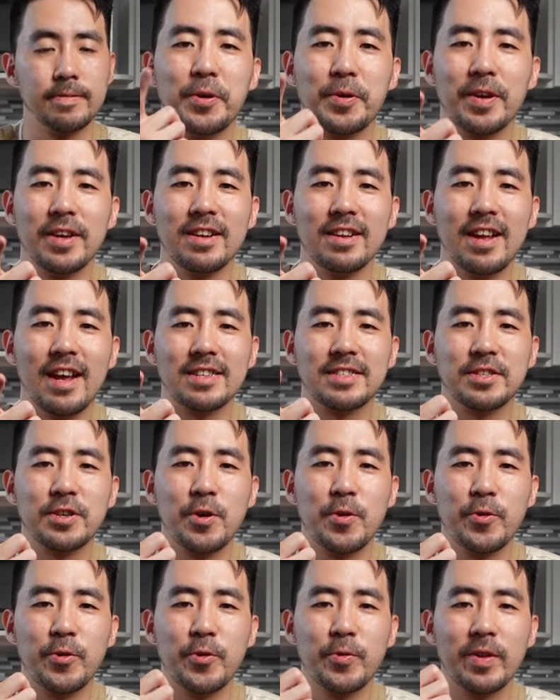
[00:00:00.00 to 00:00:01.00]
Okay, let's
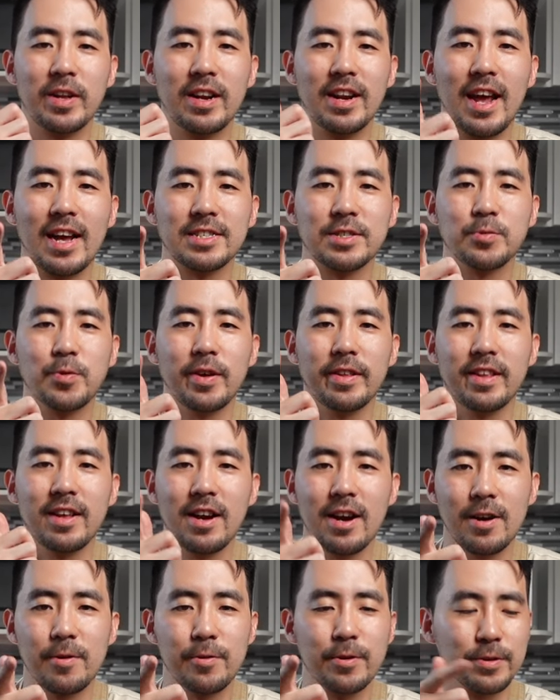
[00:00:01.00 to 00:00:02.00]
go to the last one,
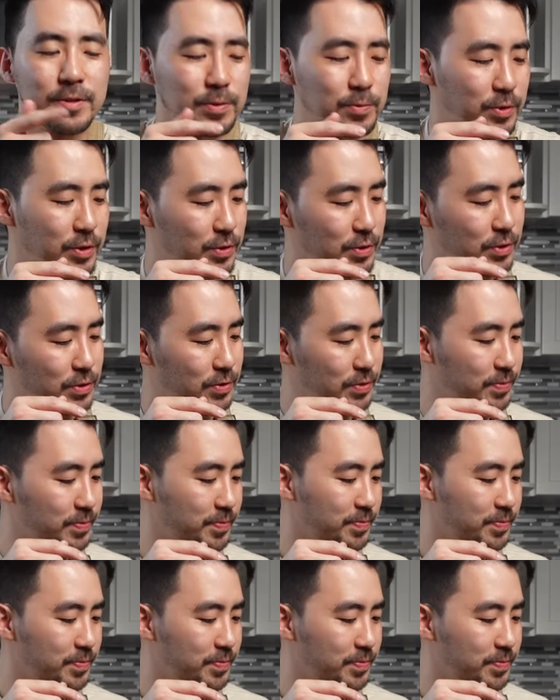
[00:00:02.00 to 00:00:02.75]
Hario Switch.